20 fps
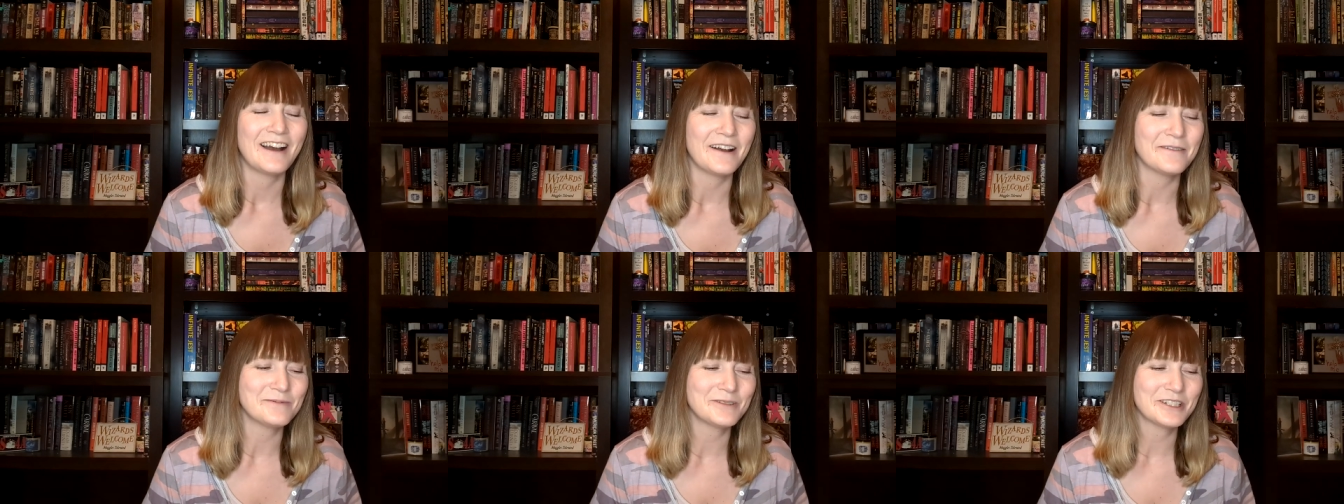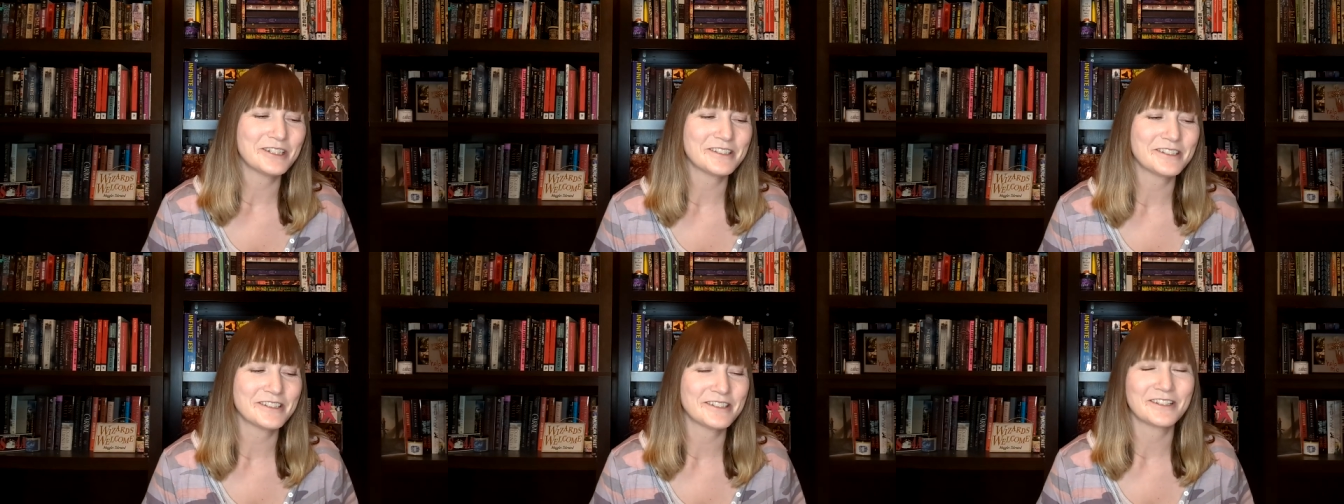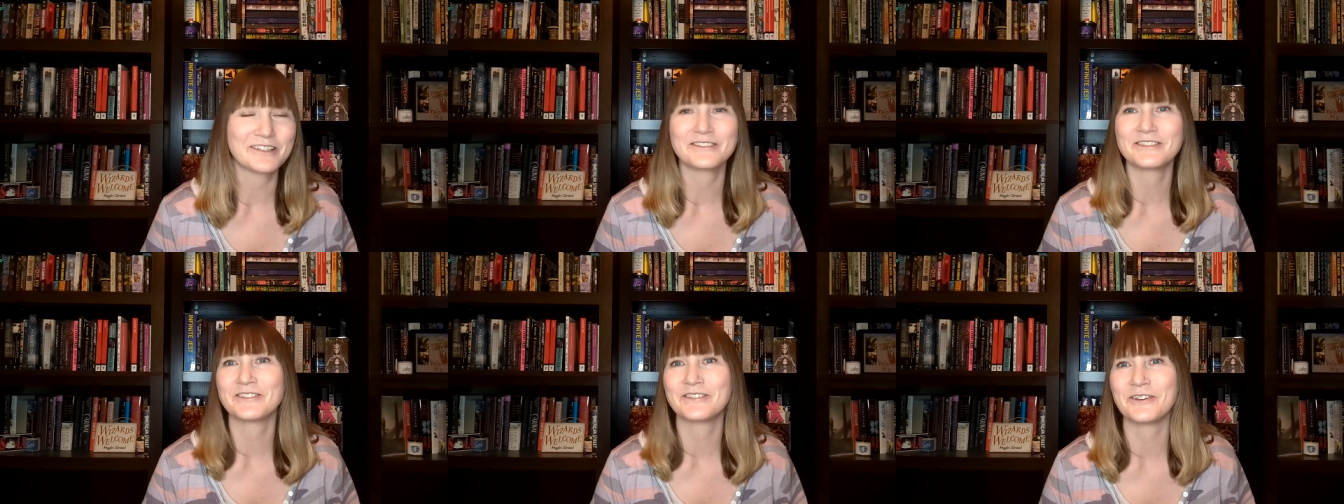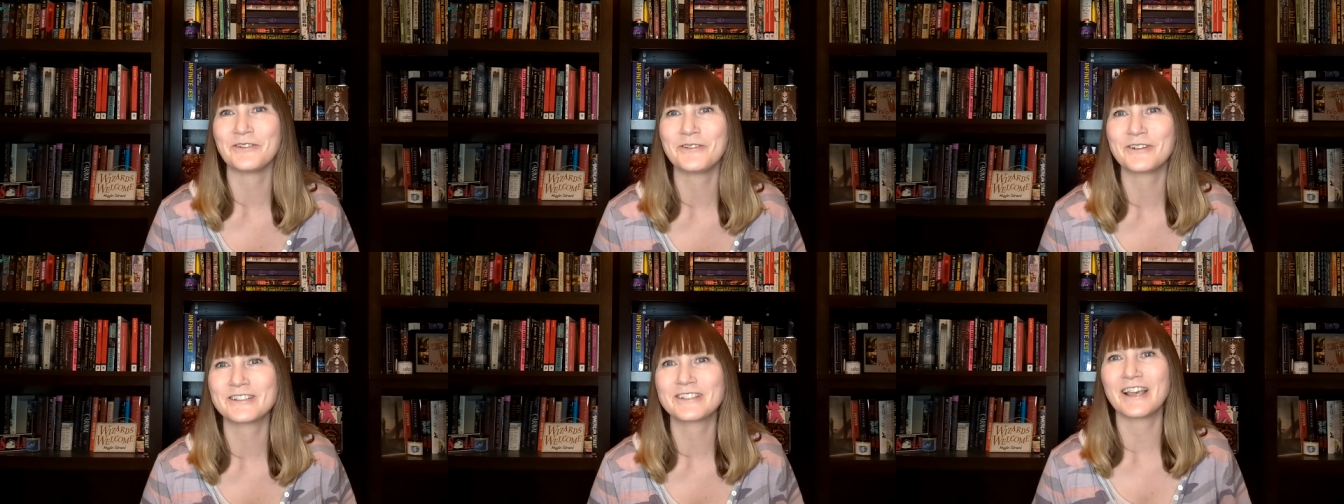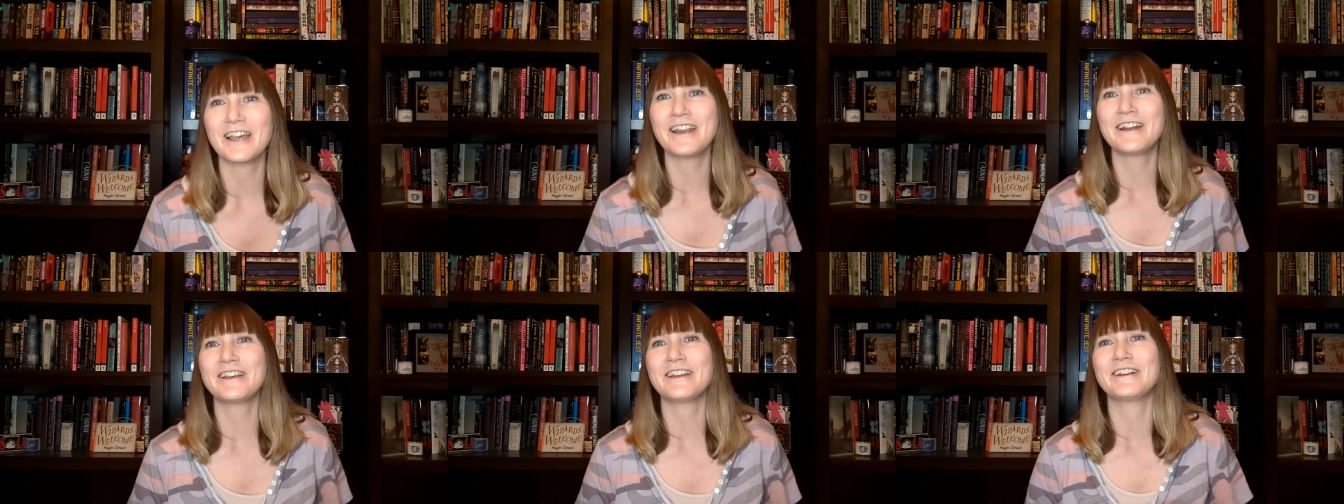I'm just so
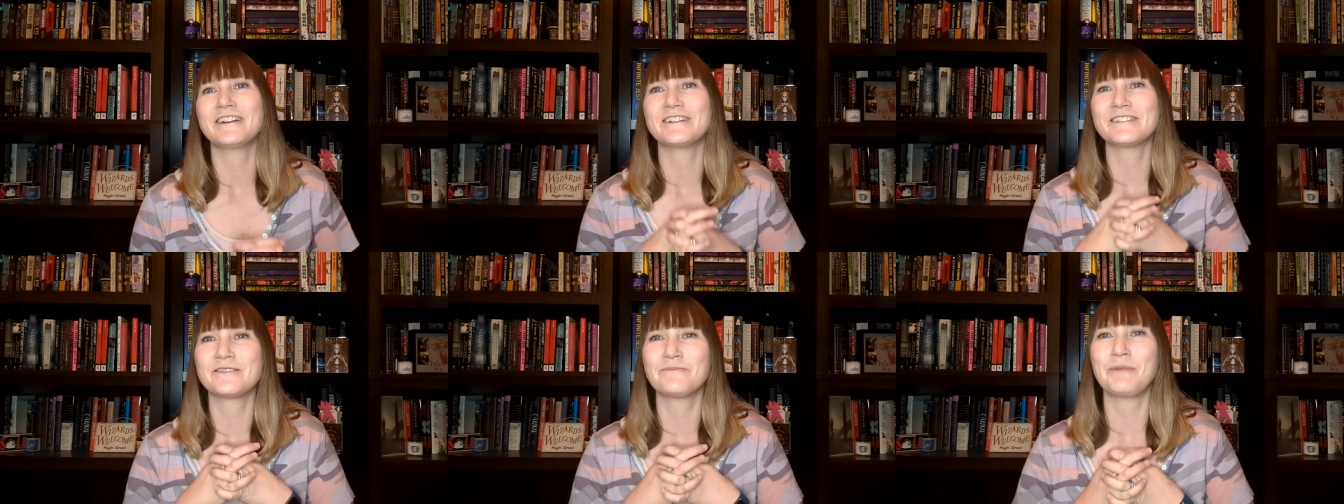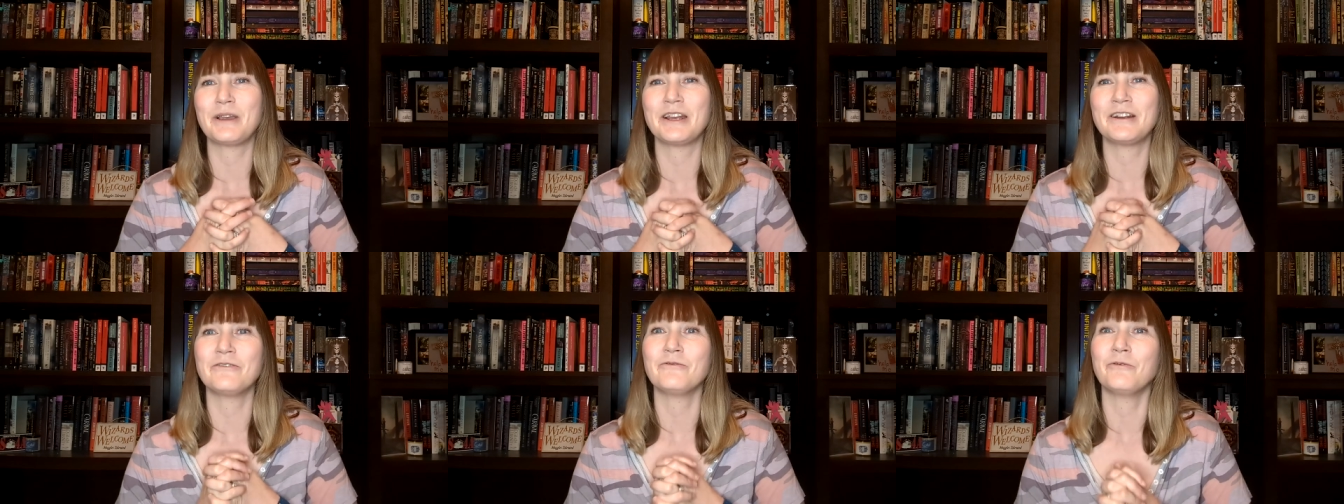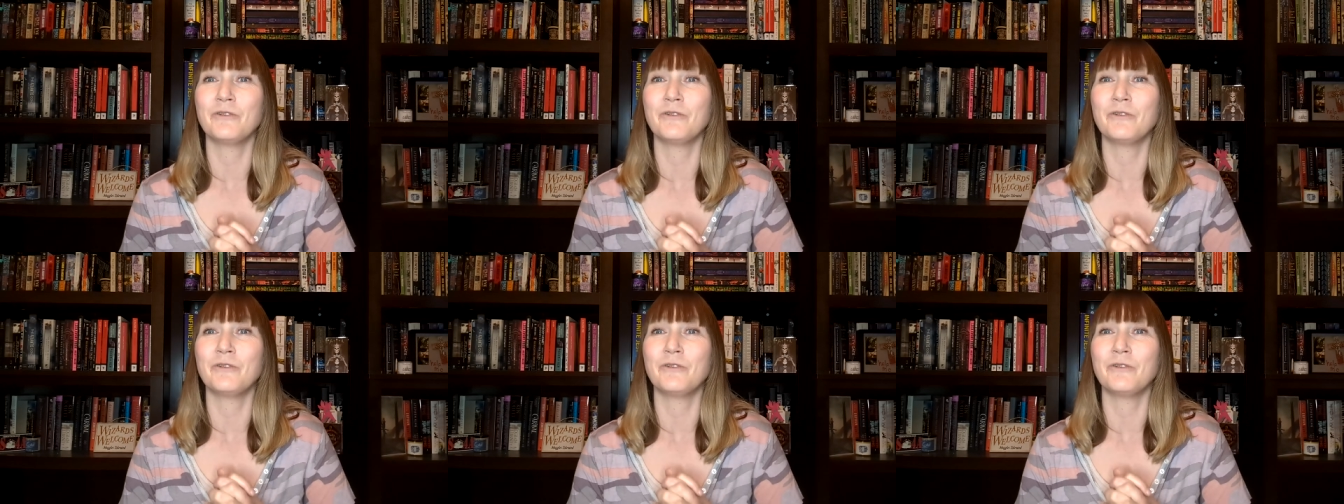excited. It's been a